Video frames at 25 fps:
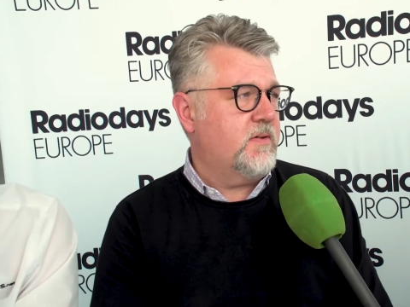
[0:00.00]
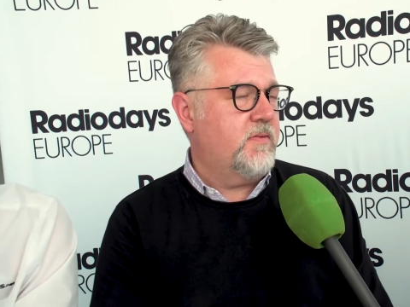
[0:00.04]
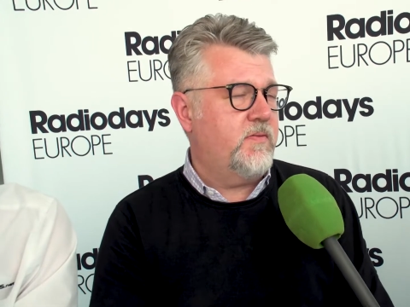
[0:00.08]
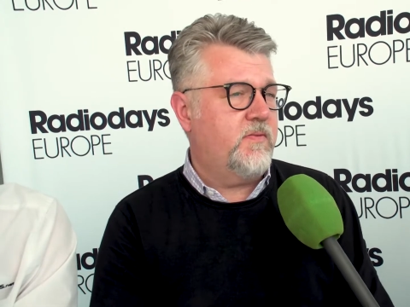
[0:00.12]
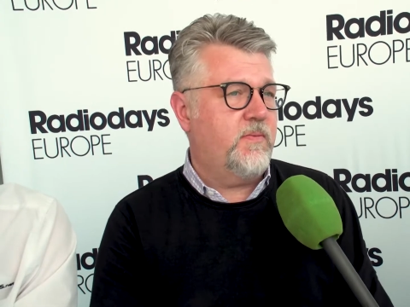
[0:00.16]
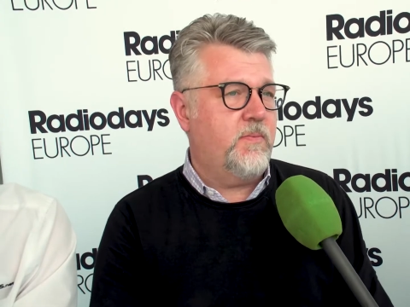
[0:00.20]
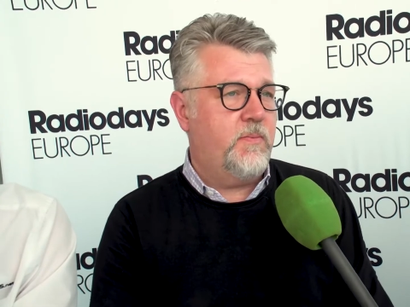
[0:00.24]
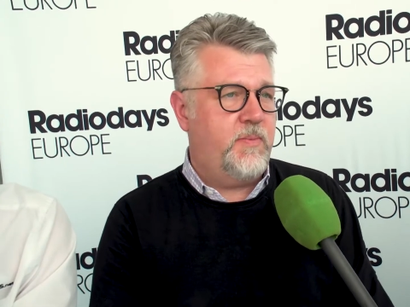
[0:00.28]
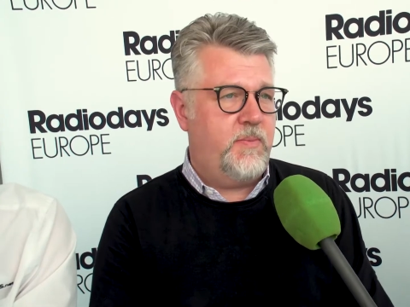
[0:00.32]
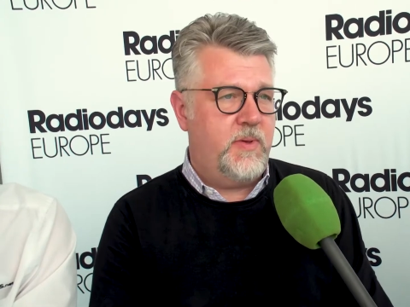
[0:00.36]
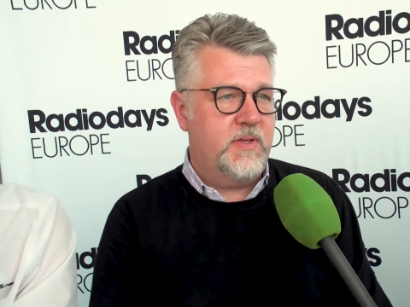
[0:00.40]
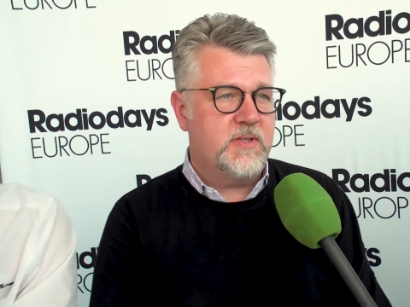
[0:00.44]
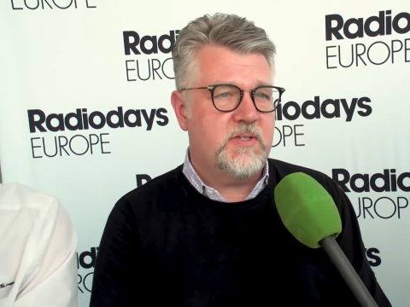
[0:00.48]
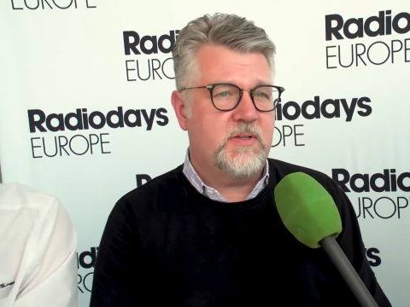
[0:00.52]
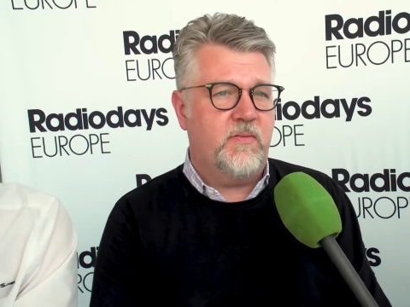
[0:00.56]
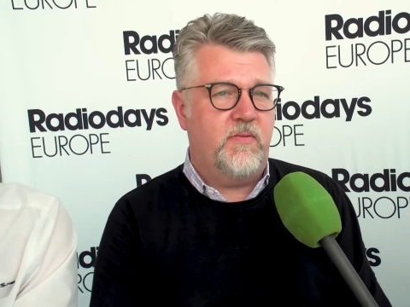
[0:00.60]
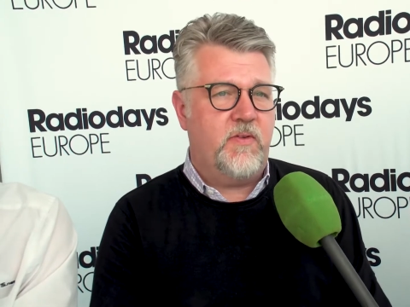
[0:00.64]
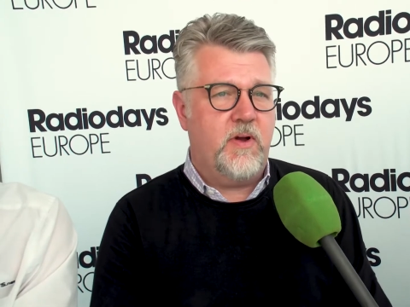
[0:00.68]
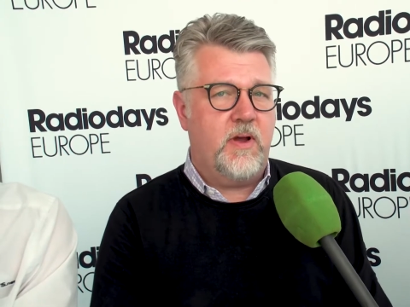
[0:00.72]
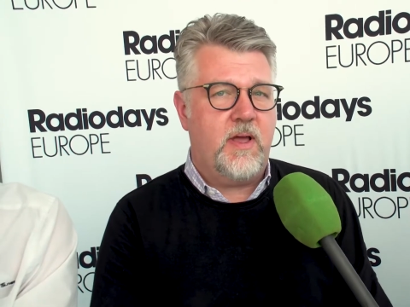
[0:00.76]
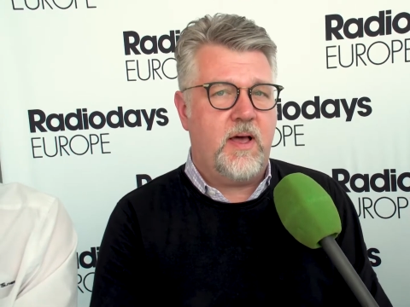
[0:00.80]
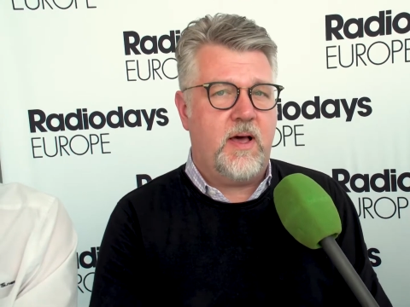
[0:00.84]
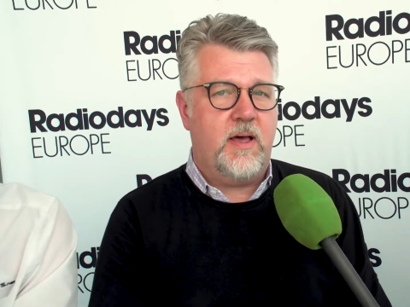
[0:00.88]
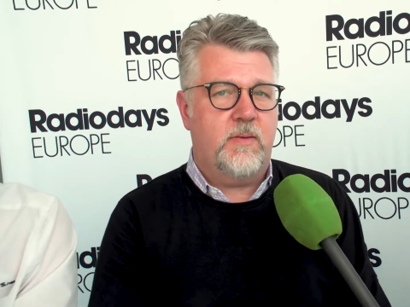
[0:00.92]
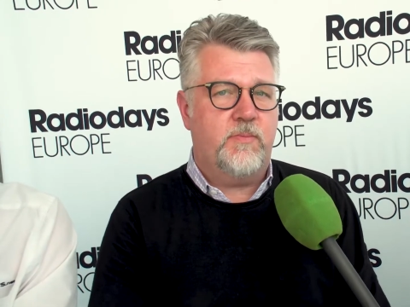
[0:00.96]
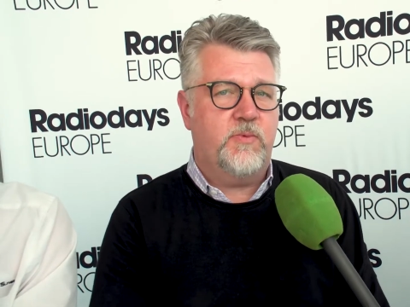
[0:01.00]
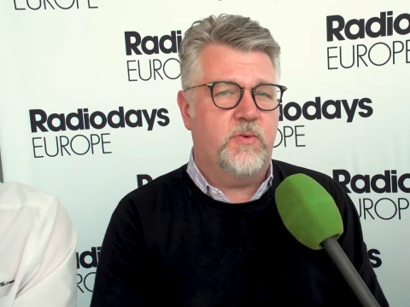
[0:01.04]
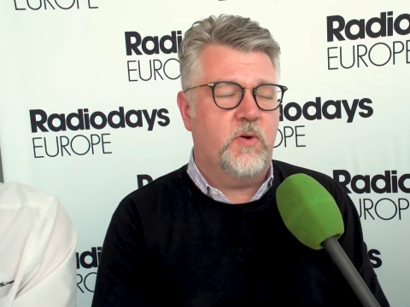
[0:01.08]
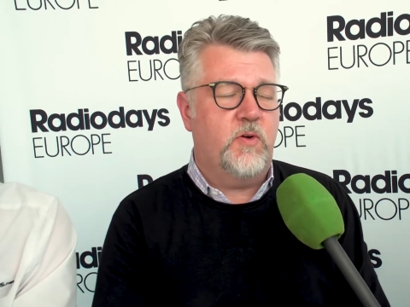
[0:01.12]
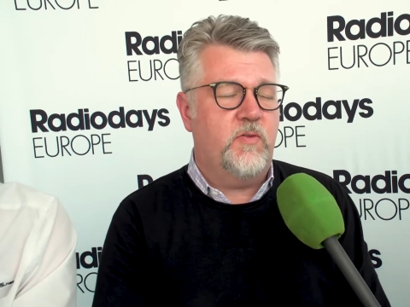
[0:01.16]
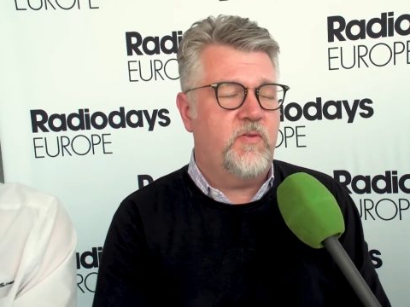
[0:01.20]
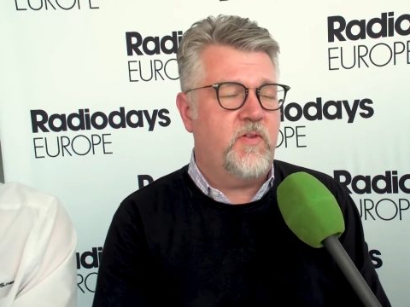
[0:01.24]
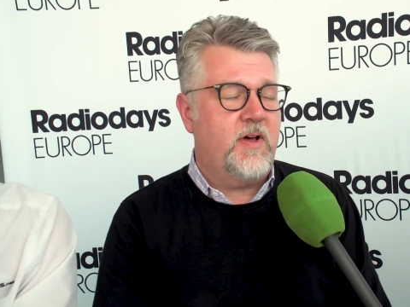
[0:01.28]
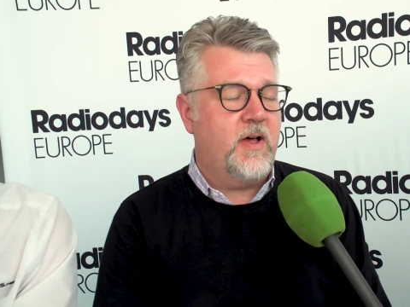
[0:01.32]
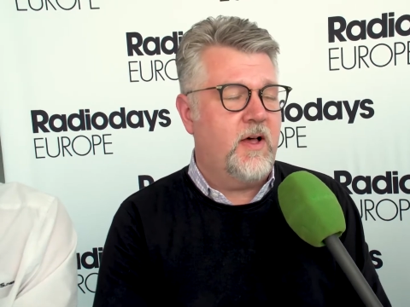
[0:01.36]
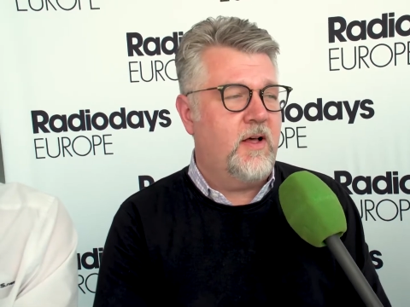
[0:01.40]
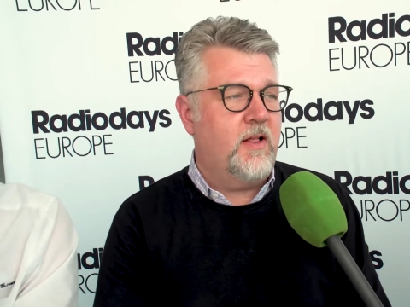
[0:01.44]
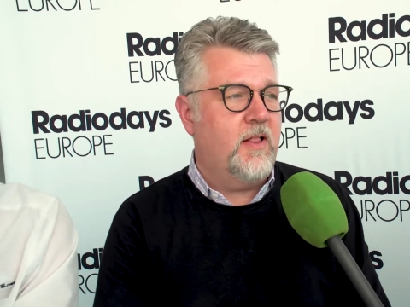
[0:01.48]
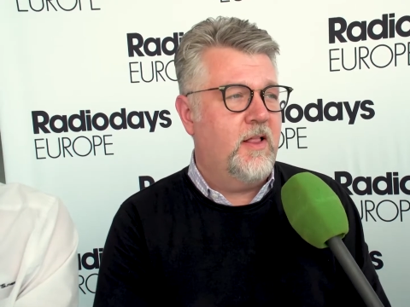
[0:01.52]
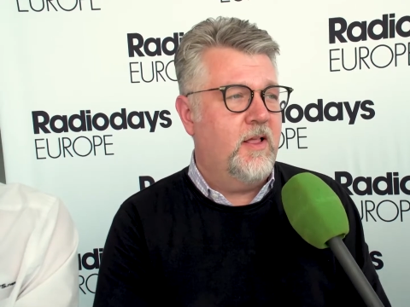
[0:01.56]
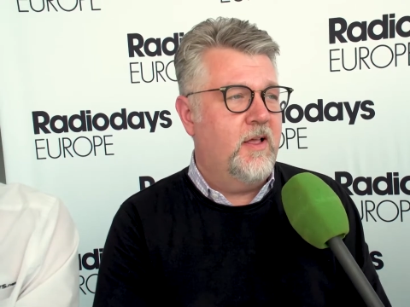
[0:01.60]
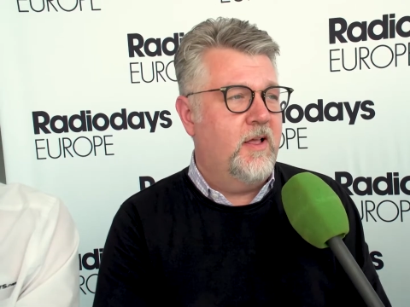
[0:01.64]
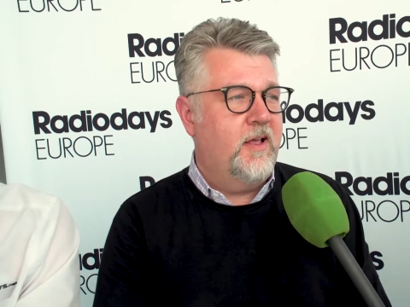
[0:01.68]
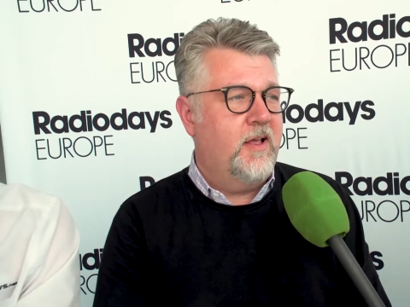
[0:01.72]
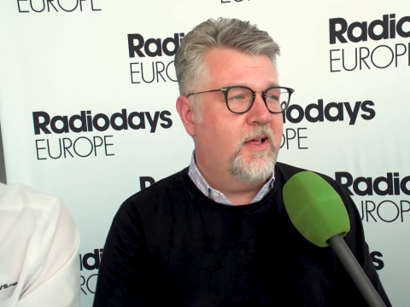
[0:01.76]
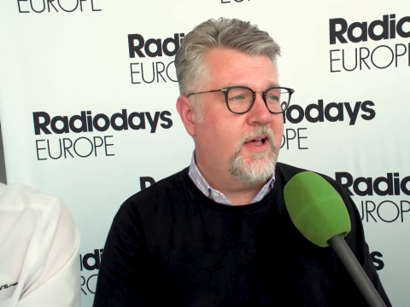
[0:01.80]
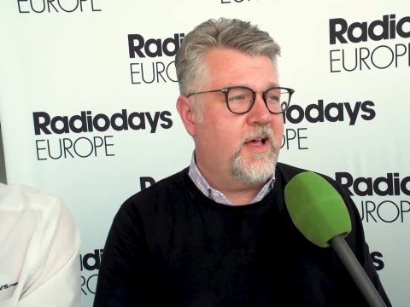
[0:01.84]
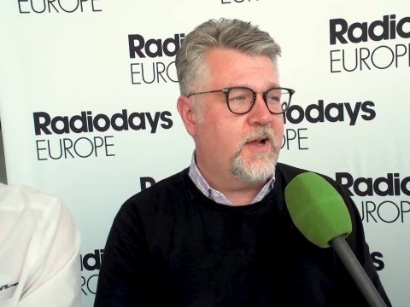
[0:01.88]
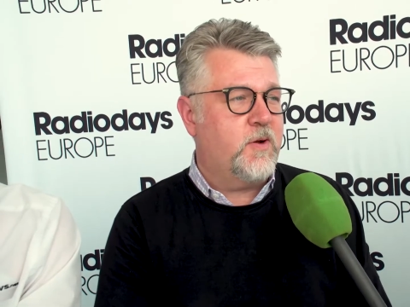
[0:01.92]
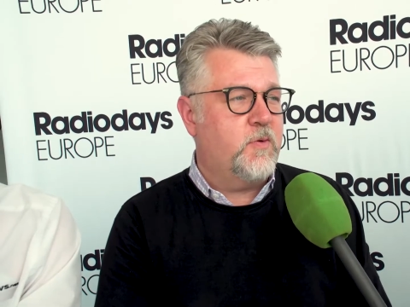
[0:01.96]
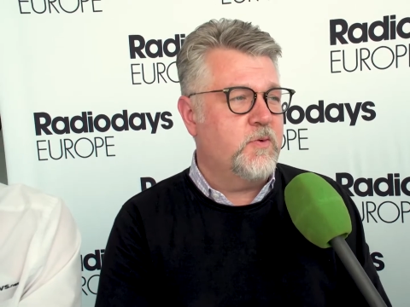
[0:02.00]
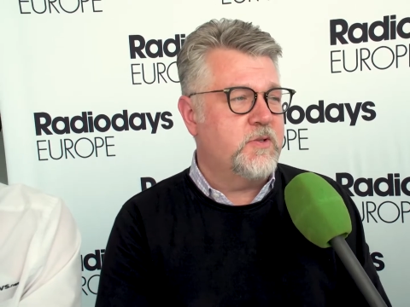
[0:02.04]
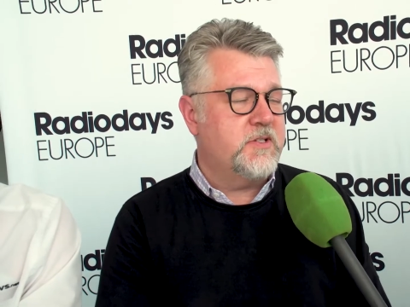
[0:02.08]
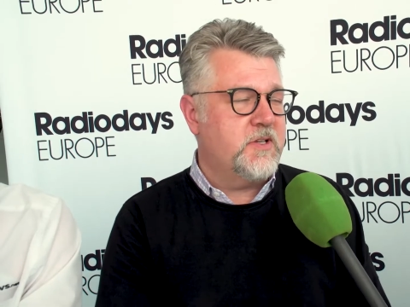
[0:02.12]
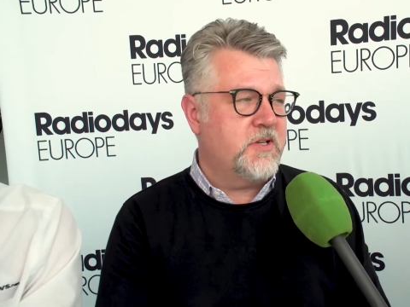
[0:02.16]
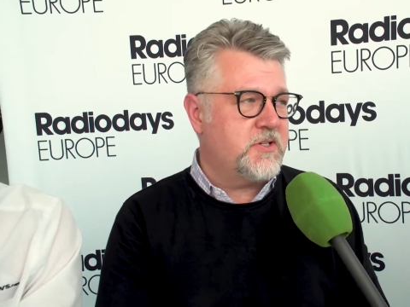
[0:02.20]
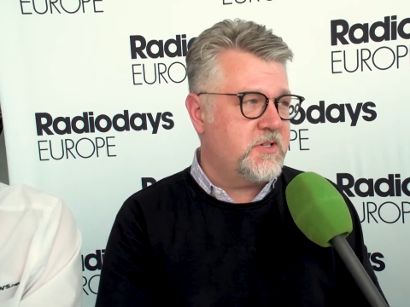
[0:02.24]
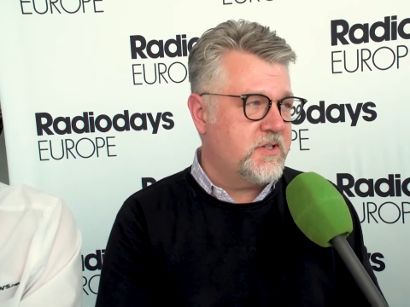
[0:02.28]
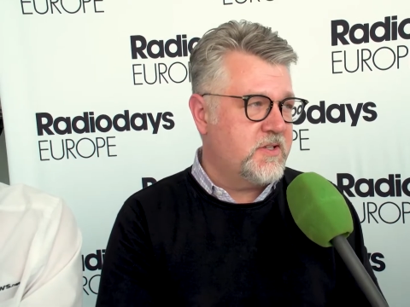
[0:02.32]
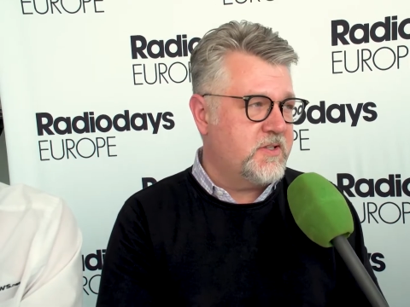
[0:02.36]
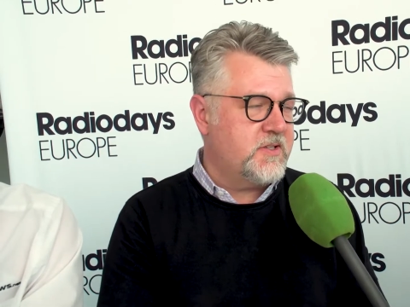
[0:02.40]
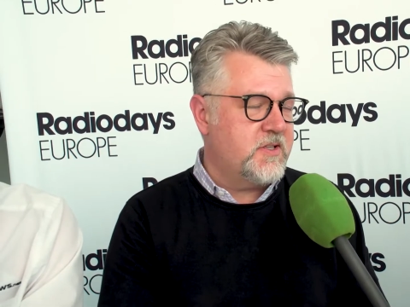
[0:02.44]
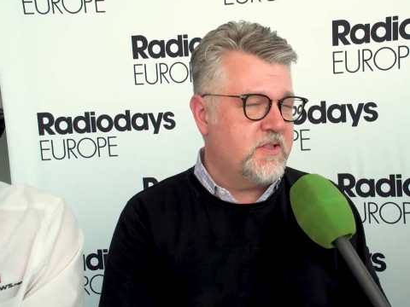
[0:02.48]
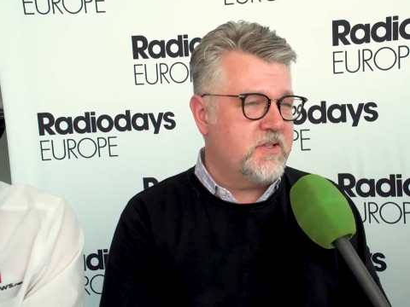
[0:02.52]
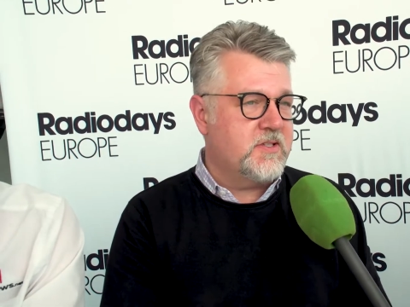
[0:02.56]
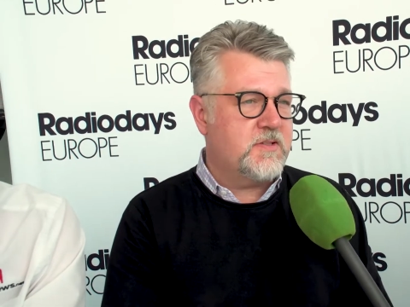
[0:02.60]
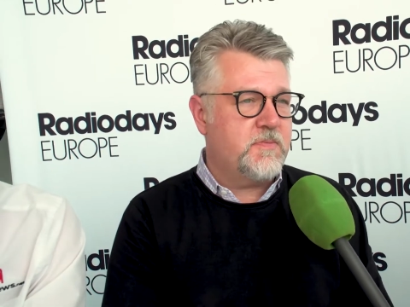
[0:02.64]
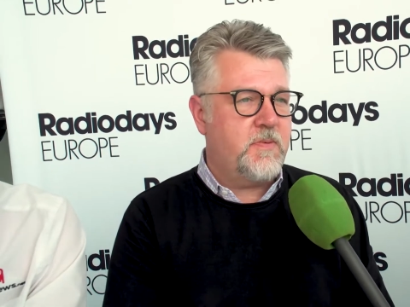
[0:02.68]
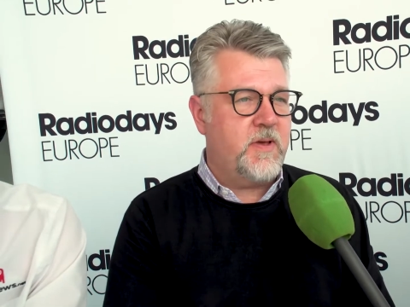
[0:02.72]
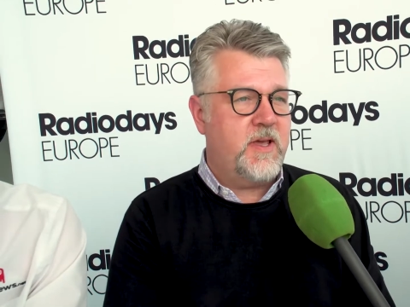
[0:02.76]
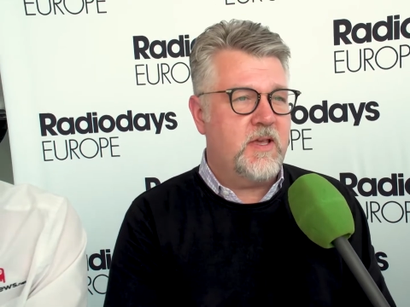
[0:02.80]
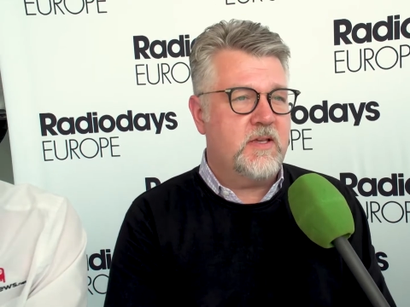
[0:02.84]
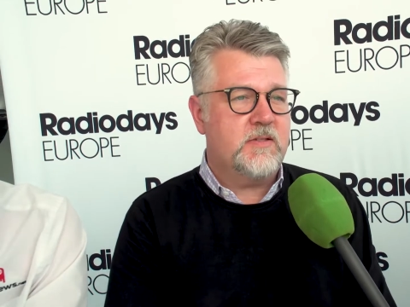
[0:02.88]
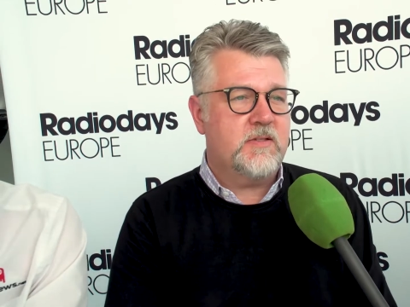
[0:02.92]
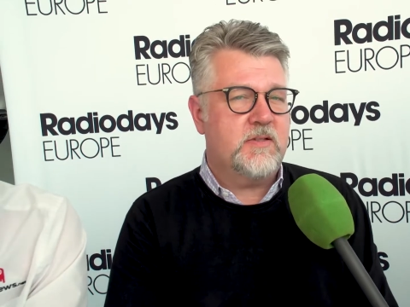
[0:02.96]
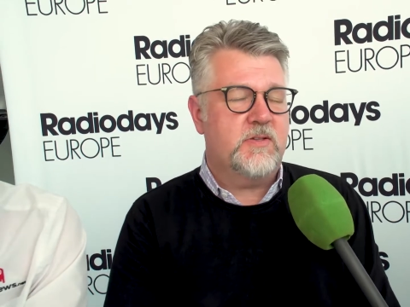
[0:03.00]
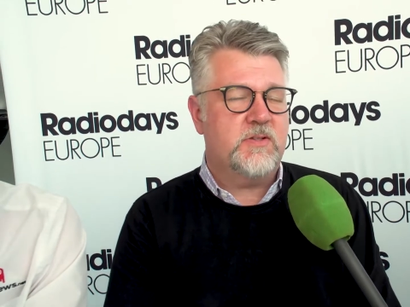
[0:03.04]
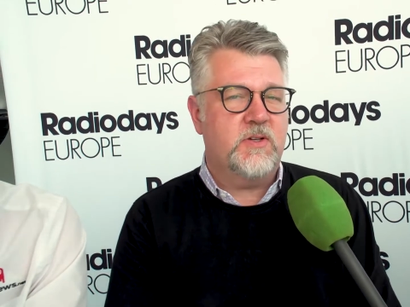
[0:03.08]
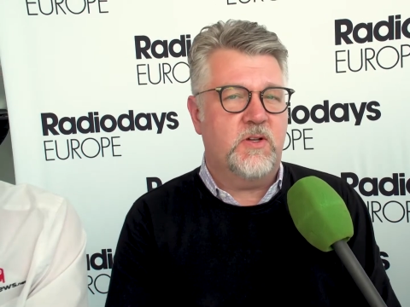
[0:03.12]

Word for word: There have been some very high profile acquisitions in the space.